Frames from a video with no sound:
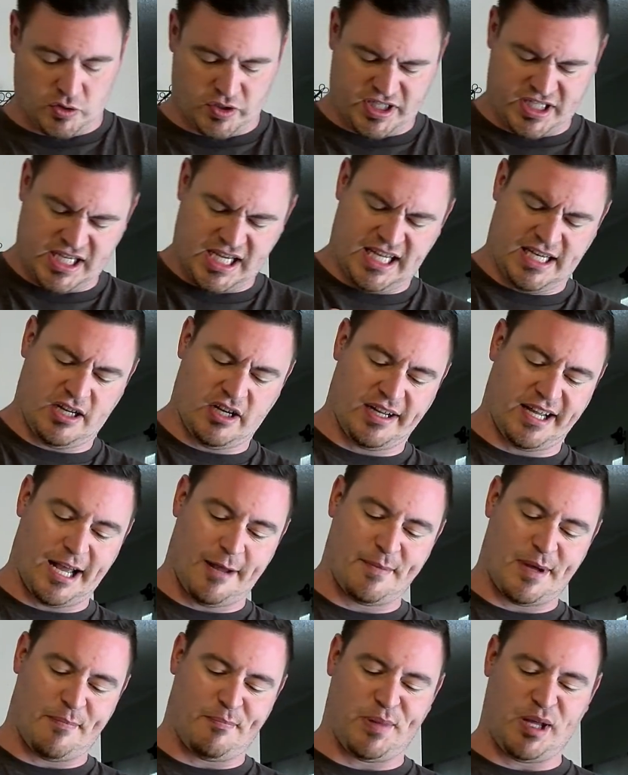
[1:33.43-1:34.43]
Okay, now I got
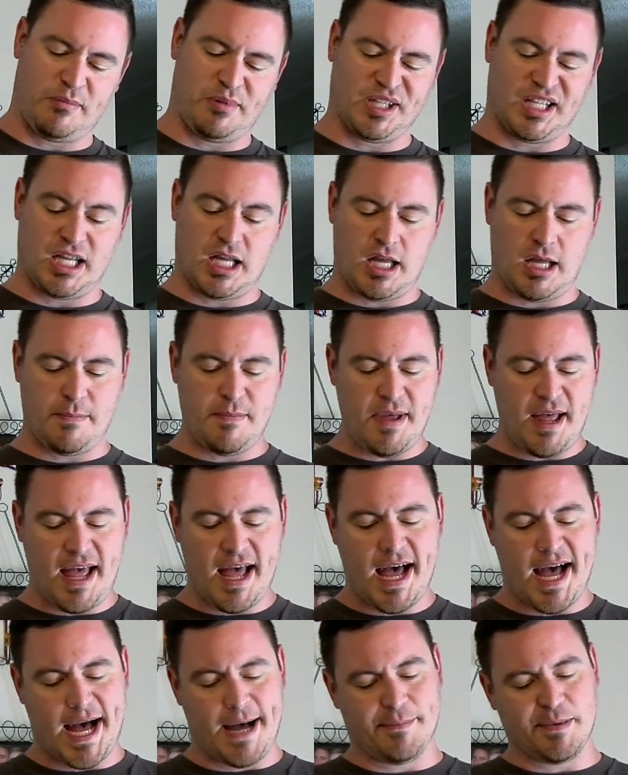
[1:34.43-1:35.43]
my bubble gum.
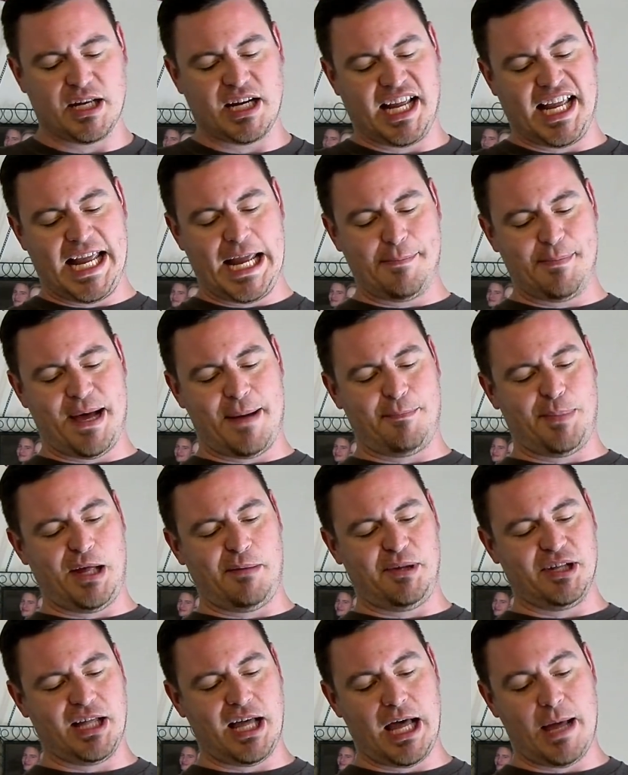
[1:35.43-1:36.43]
I'm gonna eat my bubble
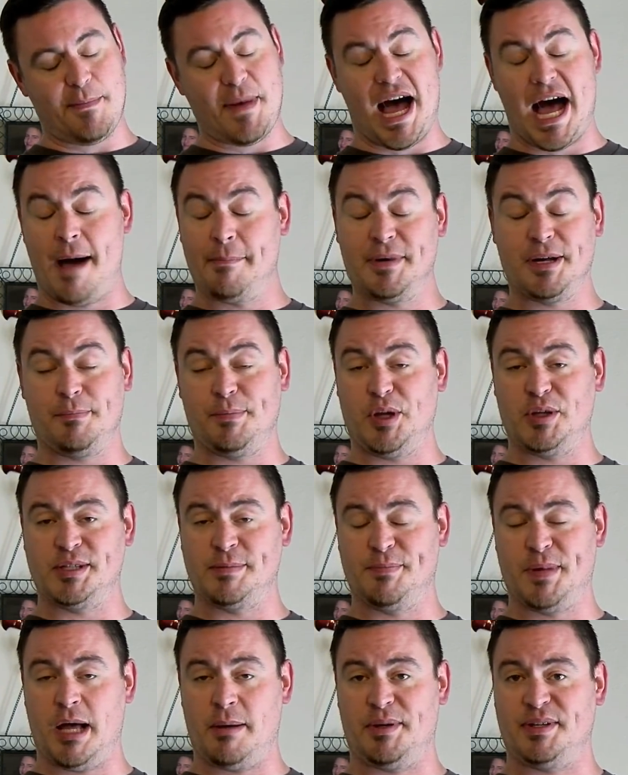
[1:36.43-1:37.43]
gum. I'm gonna blow some
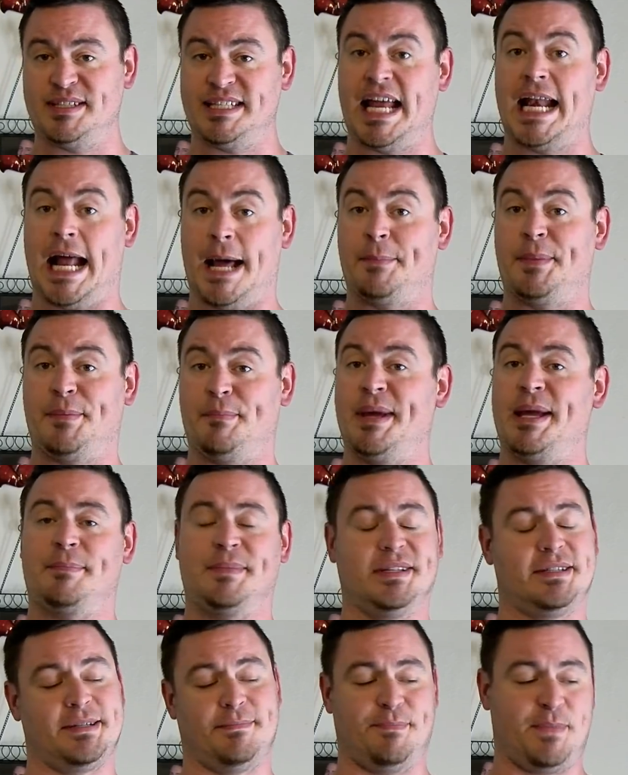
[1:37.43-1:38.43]
bubbles and I'm gonna make me
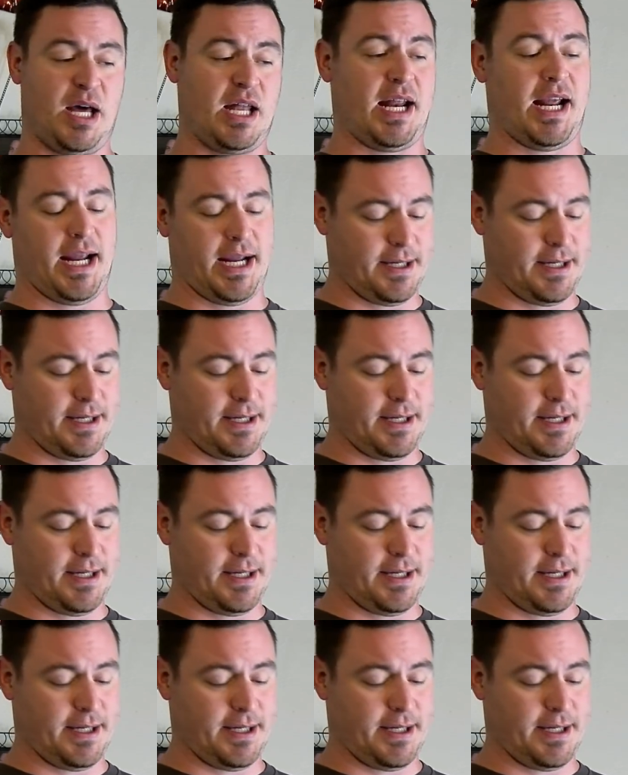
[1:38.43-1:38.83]
some money.